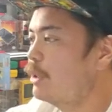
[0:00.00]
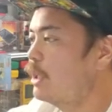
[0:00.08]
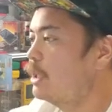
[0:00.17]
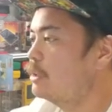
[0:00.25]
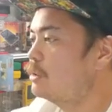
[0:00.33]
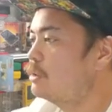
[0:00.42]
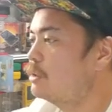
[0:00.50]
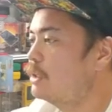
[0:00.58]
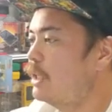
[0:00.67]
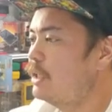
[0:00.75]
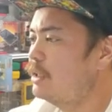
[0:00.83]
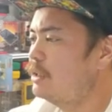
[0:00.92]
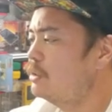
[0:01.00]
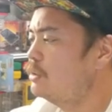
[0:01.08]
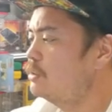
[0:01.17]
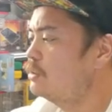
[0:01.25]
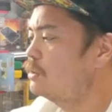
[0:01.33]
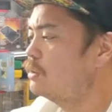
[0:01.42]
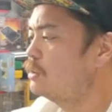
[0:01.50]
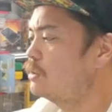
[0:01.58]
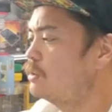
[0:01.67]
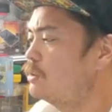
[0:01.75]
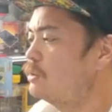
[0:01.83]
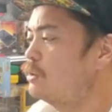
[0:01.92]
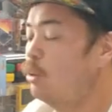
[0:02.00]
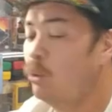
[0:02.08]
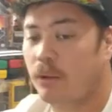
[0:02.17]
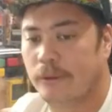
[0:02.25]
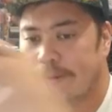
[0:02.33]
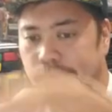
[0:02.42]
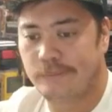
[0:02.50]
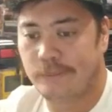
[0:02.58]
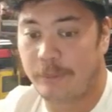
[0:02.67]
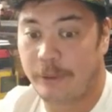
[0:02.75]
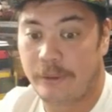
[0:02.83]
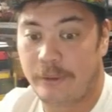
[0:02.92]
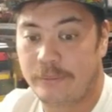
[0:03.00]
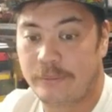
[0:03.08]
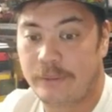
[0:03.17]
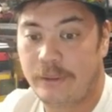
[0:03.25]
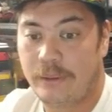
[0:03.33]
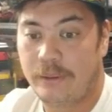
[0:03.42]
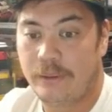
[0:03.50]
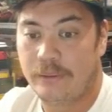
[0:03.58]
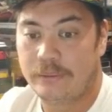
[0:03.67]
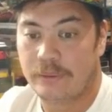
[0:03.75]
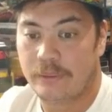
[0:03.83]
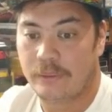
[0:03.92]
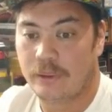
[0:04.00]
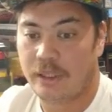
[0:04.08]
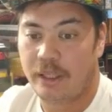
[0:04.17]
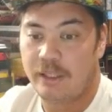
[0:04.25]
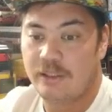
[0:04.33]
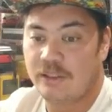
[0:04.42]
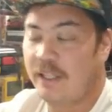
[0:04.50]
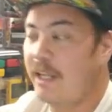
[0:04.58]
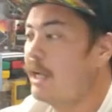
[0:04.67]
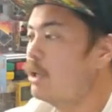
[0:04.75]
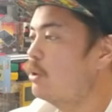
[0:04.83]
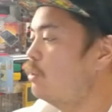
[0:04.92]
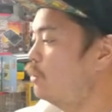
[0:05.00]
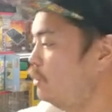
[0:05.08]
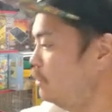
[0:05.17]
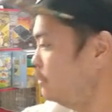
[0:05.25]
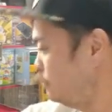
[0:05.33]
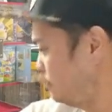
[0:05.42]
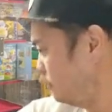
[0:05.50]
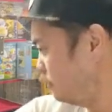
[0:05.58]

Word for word: we got, that is horn, apparently. Looks like a horn. That is an echo horn.